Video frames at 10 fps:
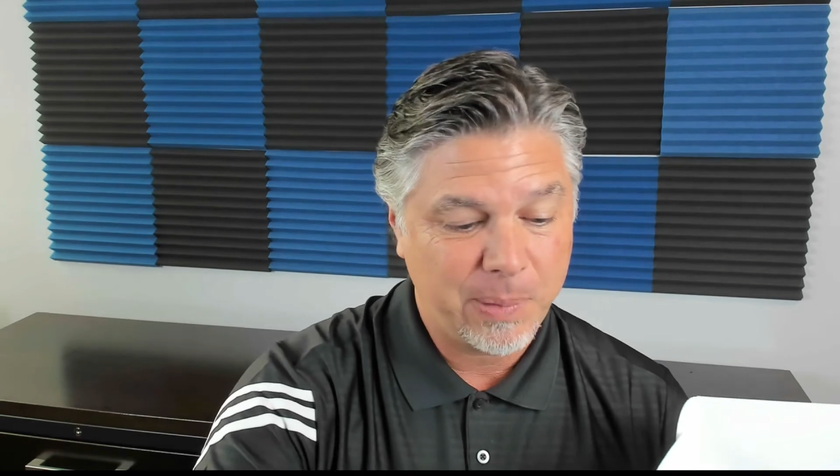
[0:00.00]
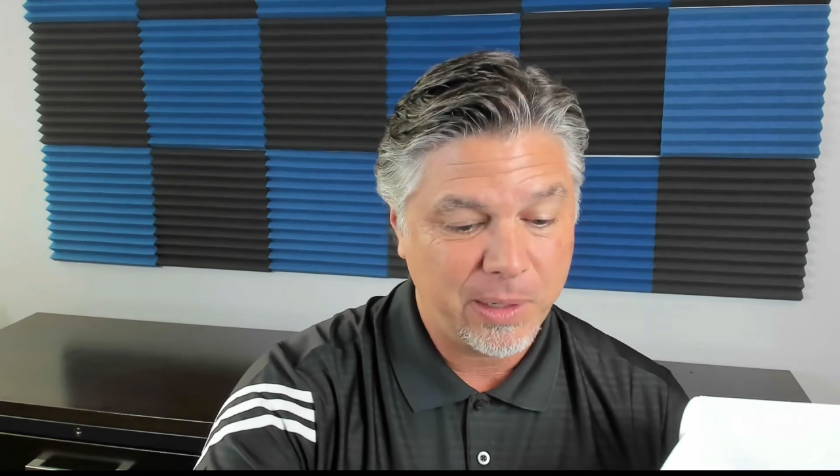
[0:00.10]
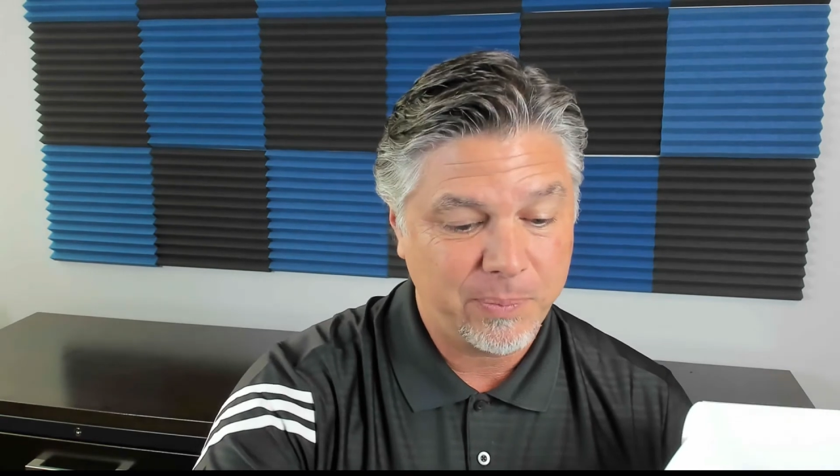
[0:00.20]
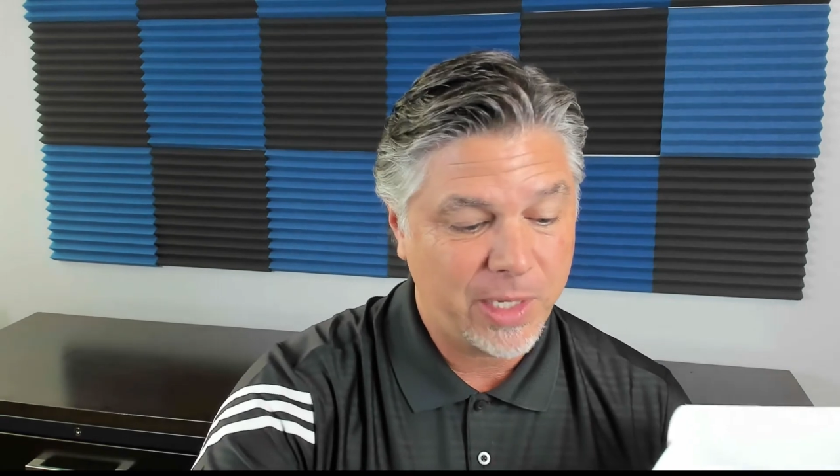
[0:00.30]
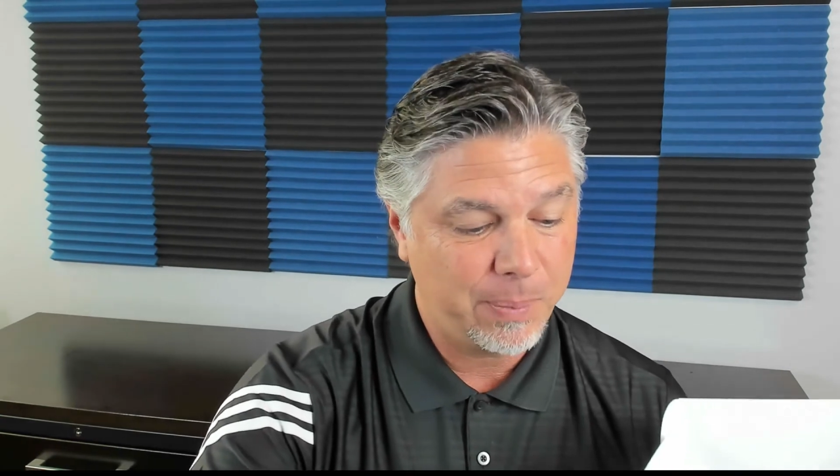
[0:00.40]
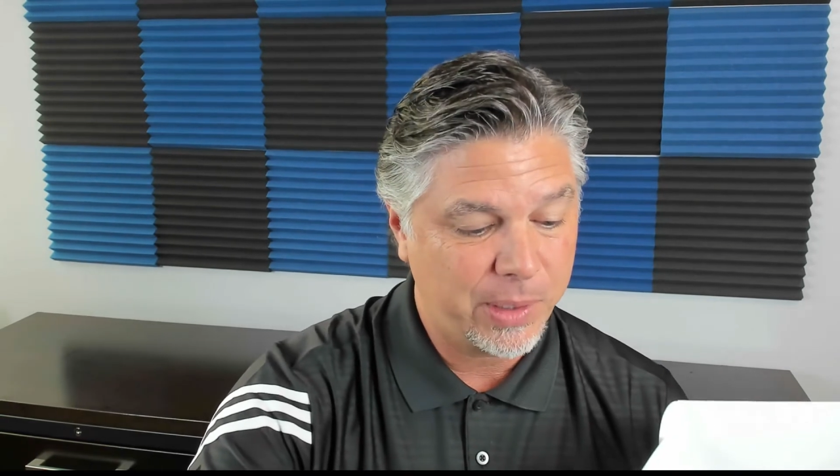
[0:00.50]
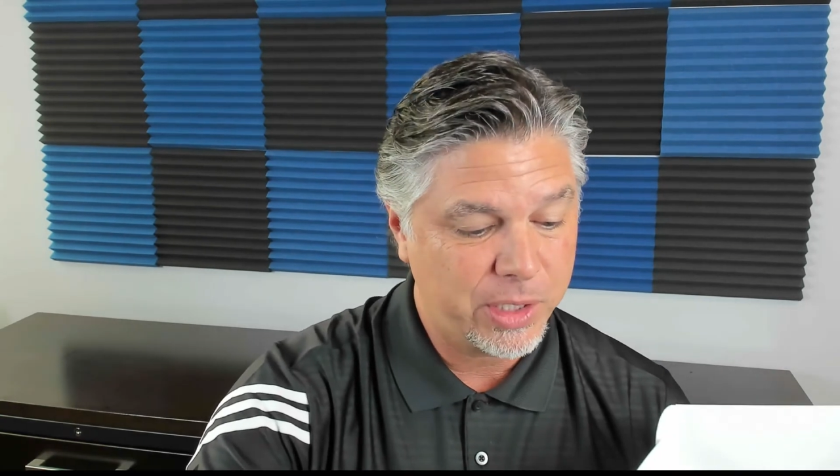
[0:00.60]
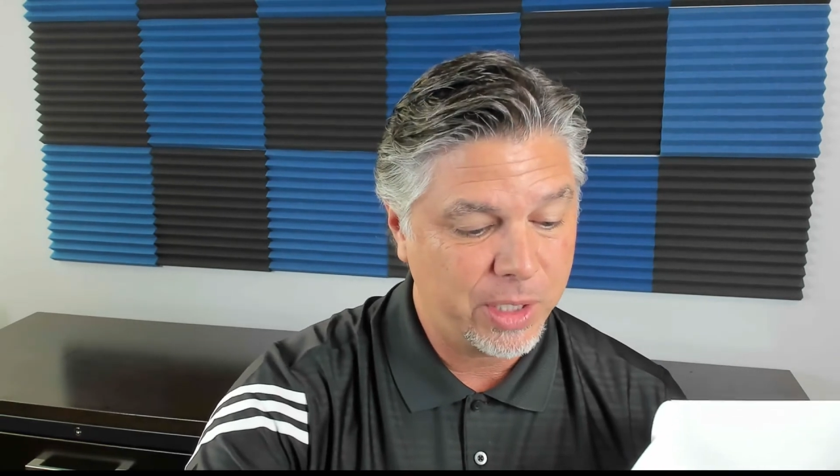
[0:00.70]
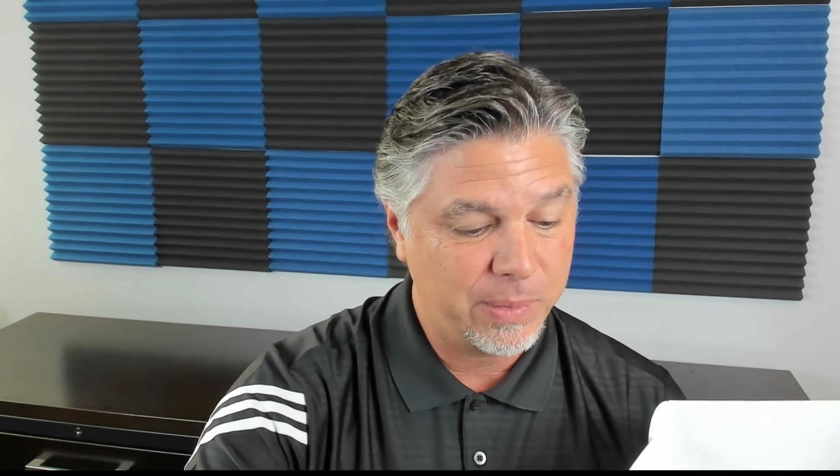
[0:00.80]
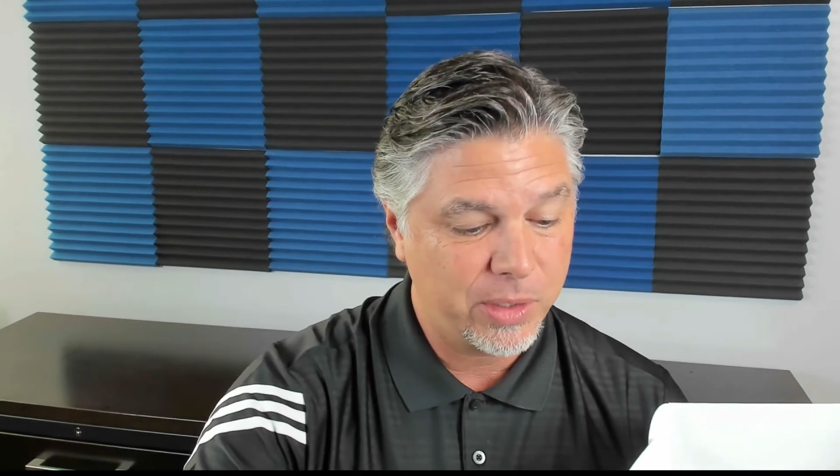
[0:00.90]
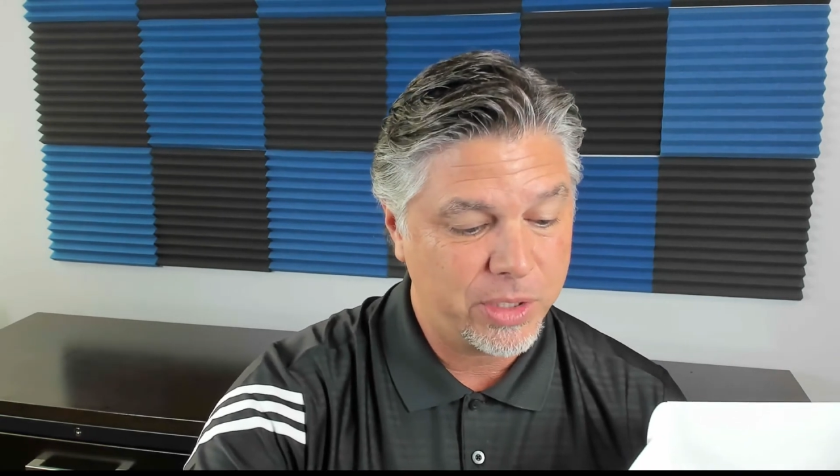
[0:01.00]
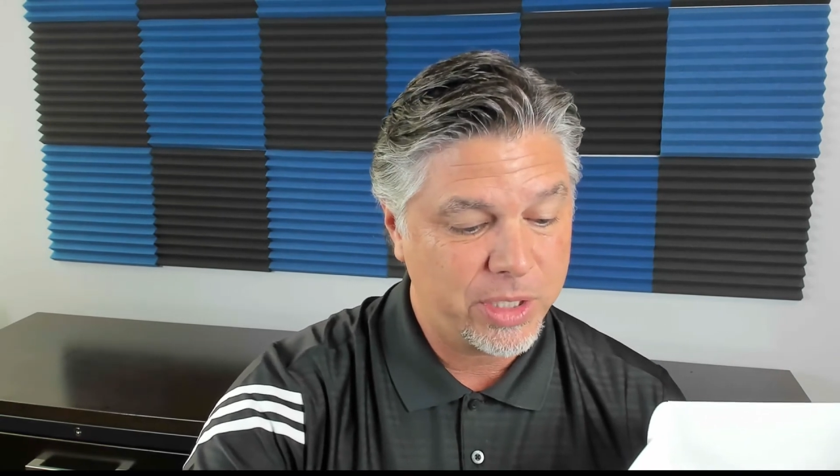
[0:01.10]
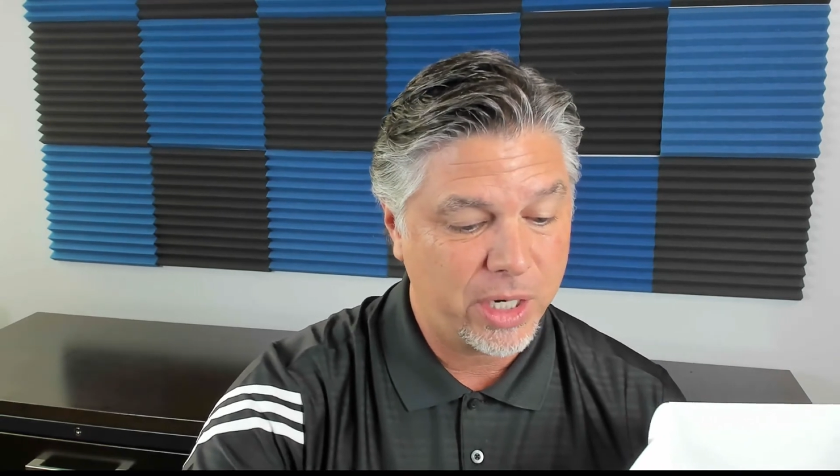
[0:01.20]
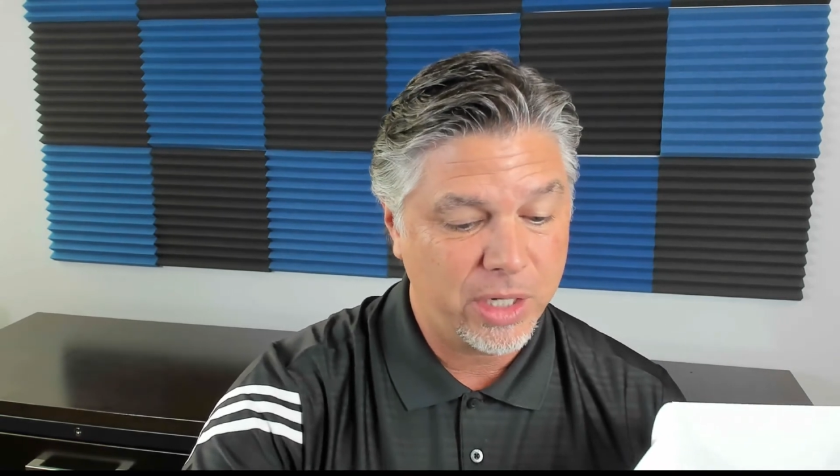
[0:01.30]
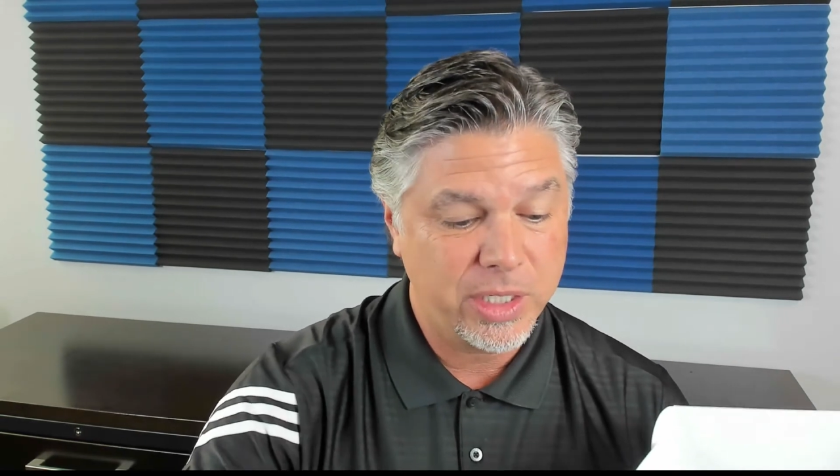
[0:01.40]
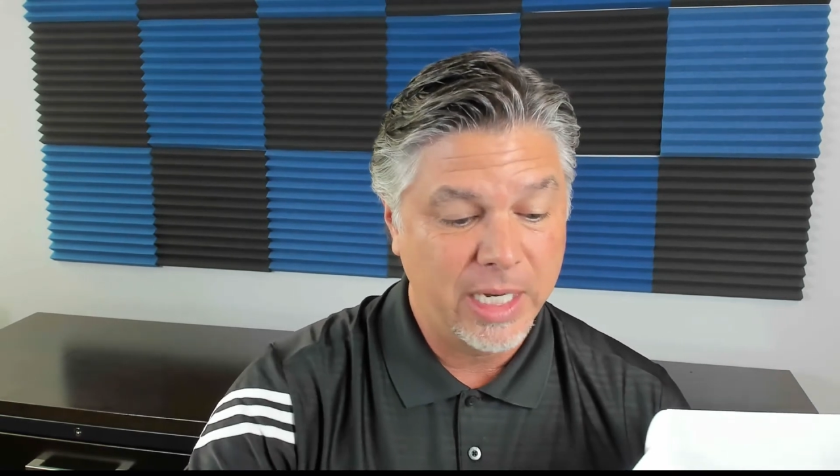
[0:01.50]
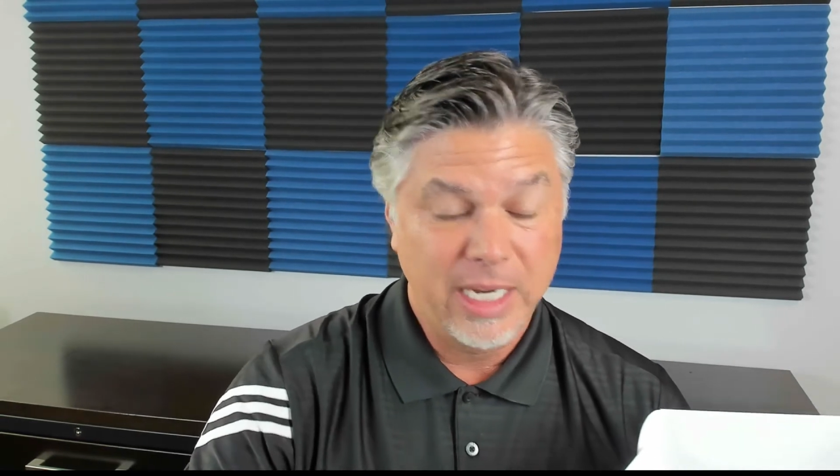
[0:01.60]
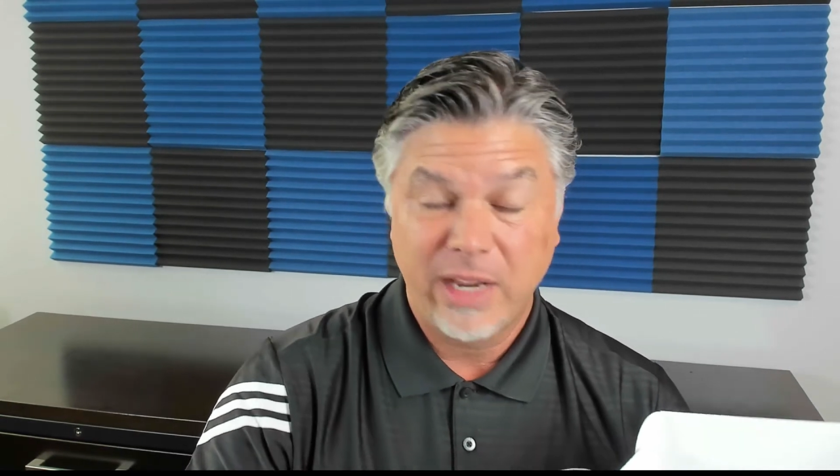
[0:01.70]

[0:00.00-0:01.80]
our keep our terminals charged.